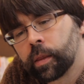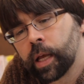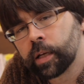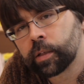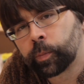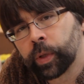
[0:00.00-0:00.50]

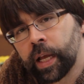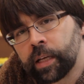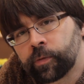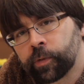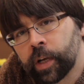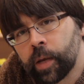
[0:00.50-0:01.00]
"There's a
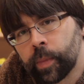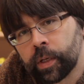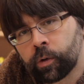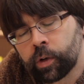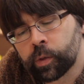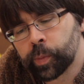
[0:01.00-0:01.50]
place for him
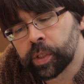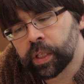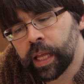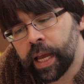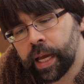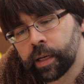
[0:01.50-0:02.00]
in
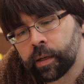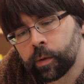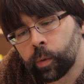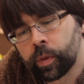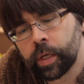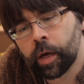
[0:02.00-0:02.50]
Christmasland,
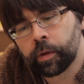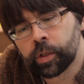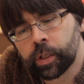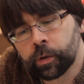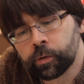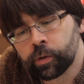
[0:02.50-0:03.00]
with the other
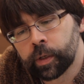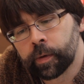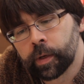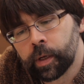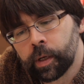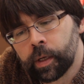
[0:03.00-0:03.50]

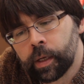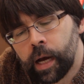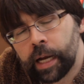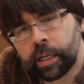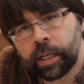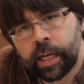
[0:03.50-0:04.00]
children.
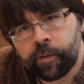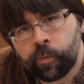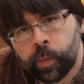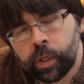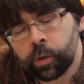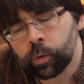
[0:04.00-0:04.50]
I could give
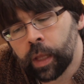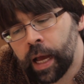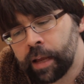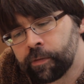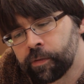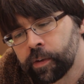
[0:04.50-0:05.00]
him a new
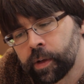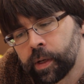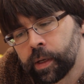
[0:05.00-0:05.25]
life.